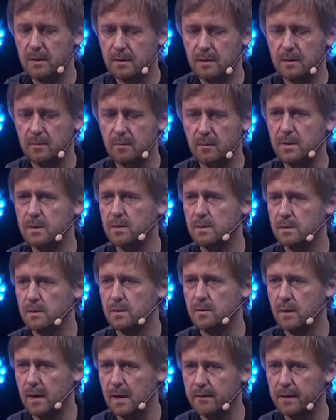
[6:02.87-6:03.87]
bells and
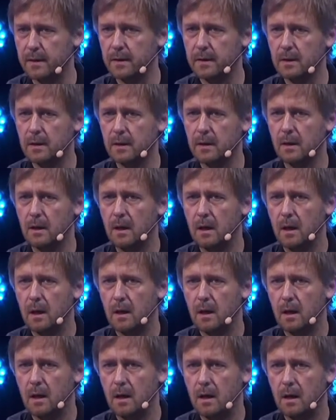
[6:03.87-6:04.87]
whistles graphically.
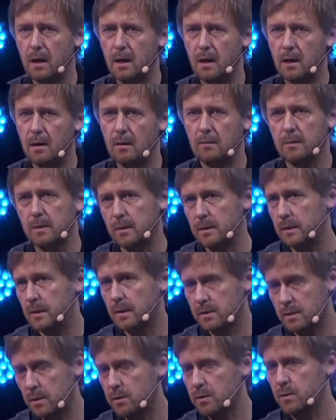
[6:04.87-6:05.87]

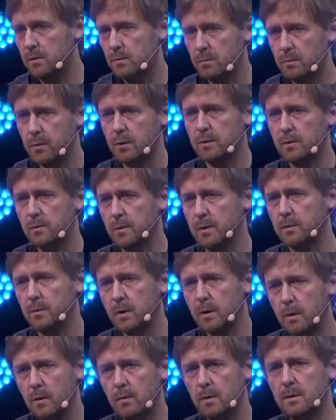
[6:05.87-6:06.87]
That's also important, but
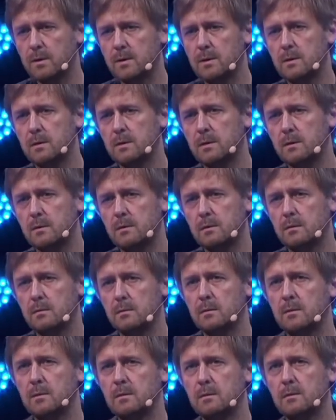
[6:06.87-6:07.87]
we always
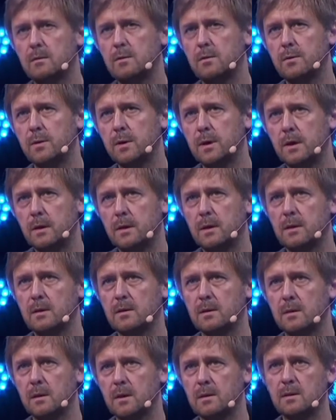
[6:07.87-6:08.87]
treat it
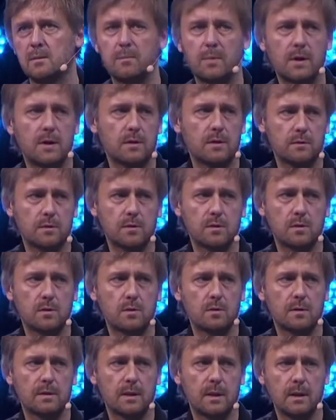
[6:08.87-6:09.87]
as a part of the
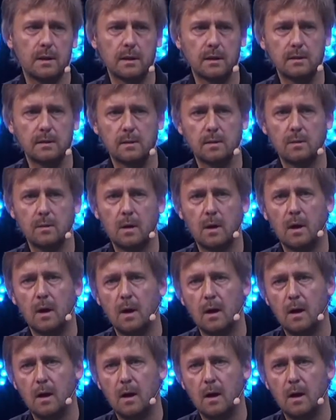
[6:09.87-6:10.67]
storytelling. So